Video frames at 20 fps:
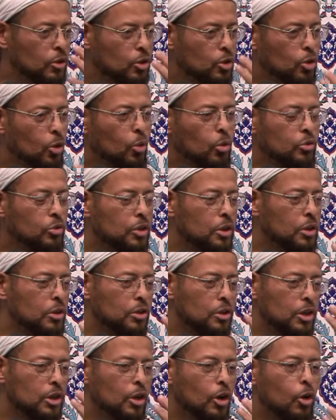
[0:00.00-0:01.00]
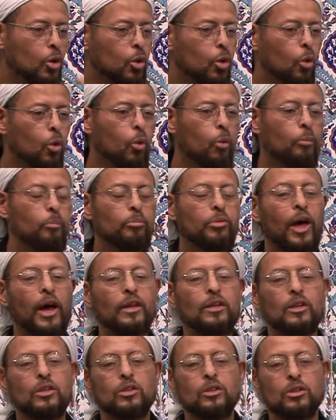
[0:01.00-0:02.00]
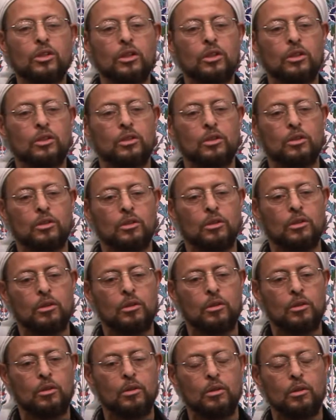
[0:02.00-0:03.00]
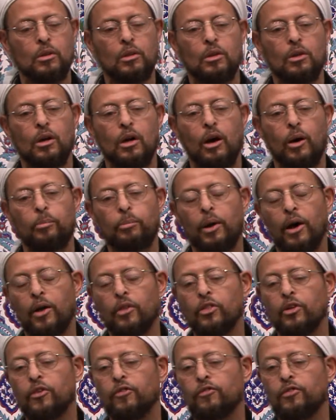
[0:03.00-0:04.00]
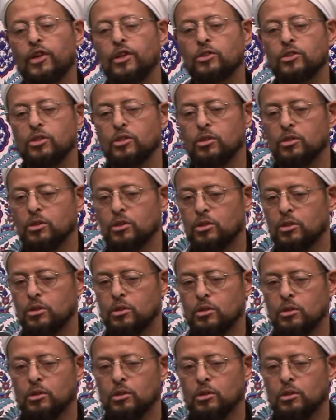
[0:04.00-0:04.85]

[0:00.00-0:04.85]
gloom that descends upon their faces.